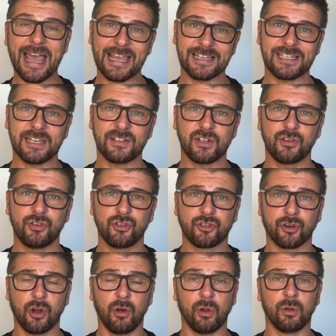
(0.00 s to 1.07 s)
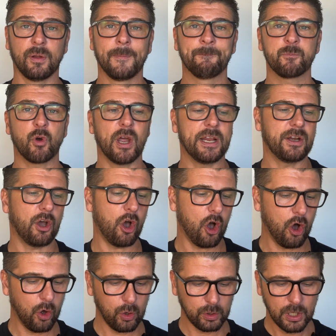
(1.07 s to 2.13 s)
access control, right? The
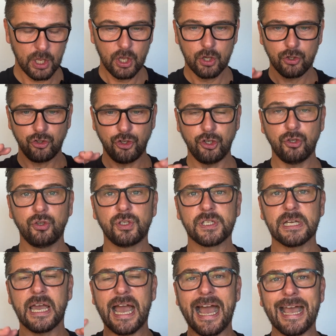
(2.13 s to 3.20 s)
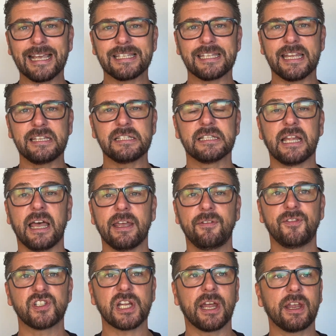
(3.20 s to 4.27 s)
whole user access
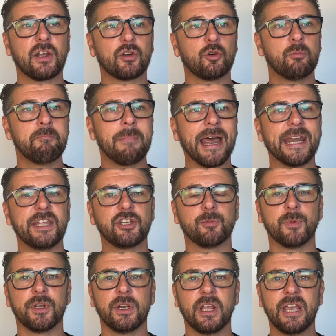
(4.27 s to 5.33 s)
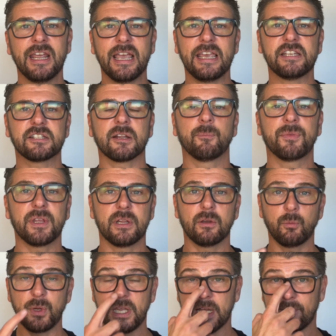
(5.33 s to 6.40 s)
lifecycle management is something that
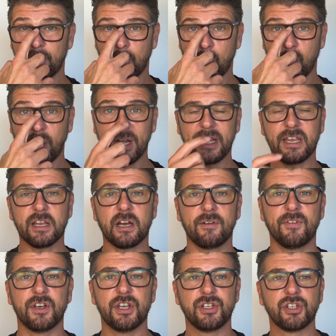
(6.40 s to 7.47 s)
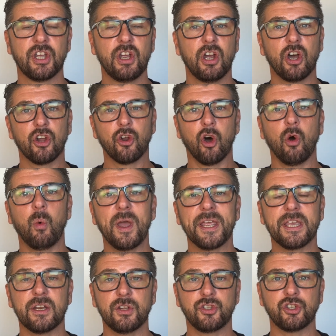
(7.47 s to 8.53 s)
we have already covered, and all we're
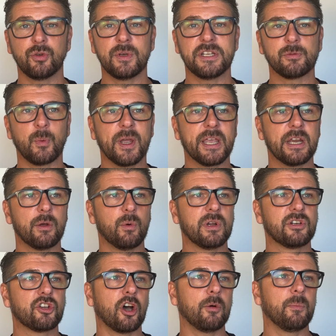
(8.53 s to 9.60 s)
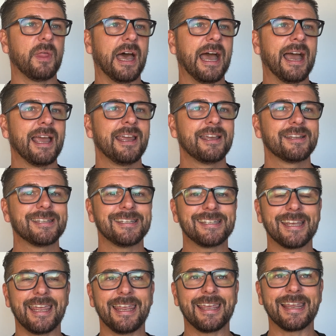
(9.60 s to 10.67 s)
going to do is we're going to adopt that to
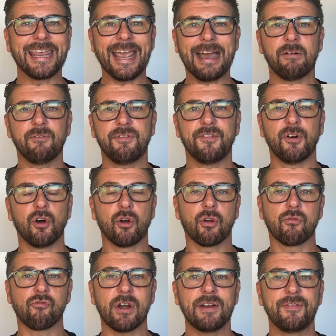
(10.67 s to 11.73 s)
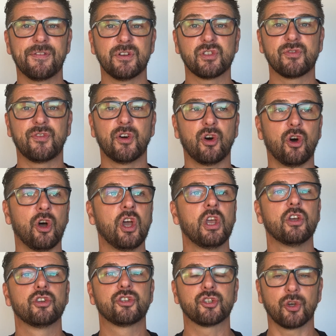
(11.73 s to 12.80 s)
take account for and reference for
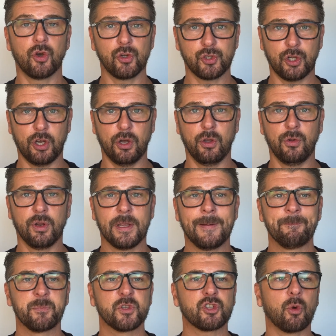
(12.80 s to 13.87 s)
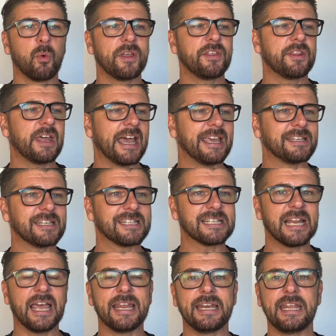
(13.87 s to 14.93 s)
source code. So whether that is a
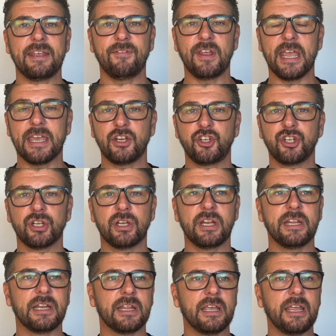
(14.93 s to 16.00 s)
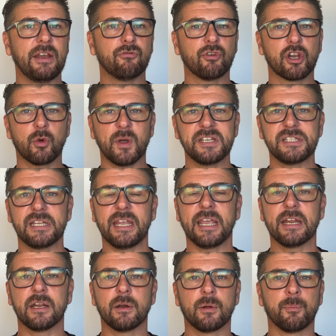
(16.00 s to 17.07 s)
slight deviation in the requesting
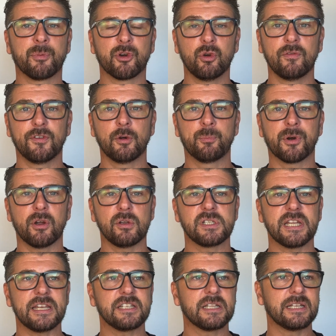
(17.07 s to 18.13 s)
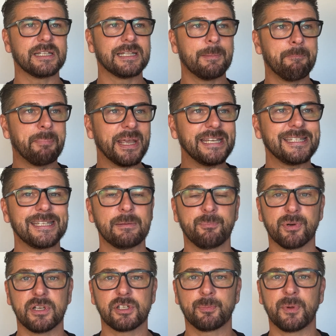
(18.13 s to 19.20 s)
and an approval process, the basic
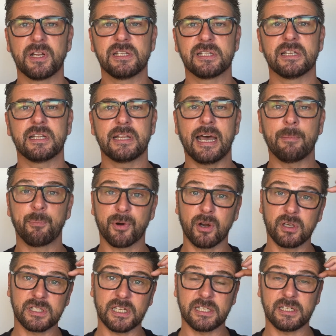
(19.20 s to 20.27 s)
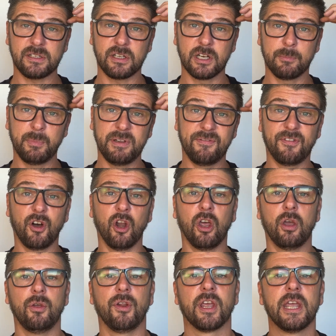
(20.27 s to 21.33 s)
principle is that that process is going to be
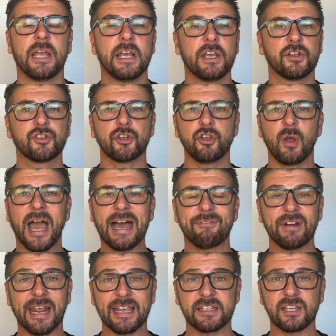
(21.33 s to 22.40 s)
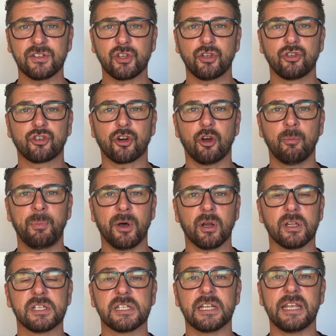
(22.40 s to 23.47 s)
followed. So you have an access control
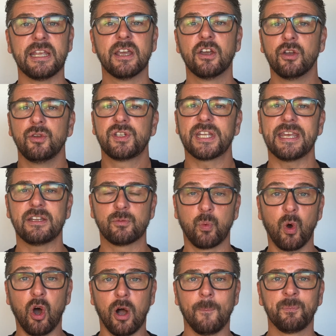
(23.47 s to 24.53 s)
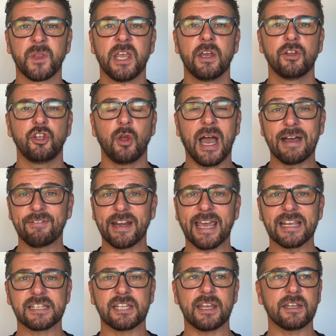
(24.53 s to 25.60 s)
policy who says what? You have an
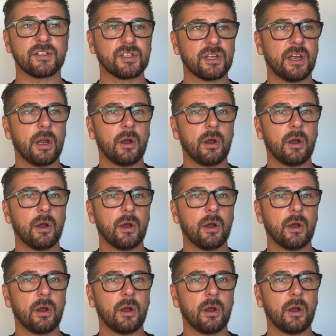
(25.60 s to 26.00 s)
access